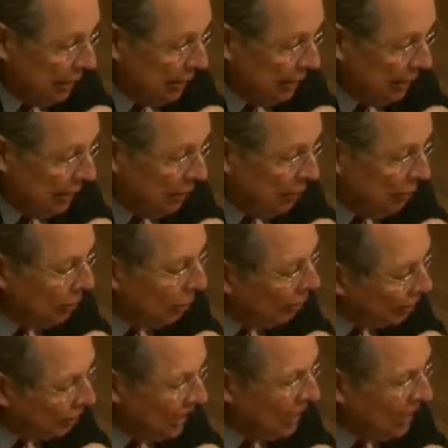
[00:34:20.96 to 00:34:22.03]
but it was
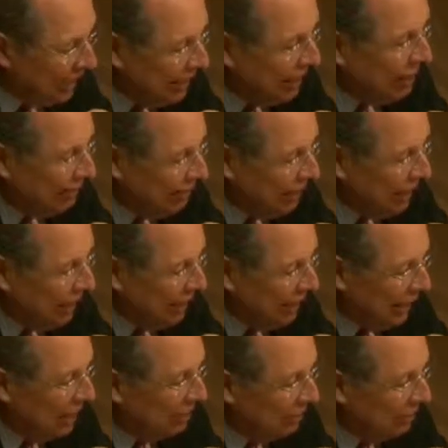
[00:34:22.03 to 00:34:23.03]
not the lender of last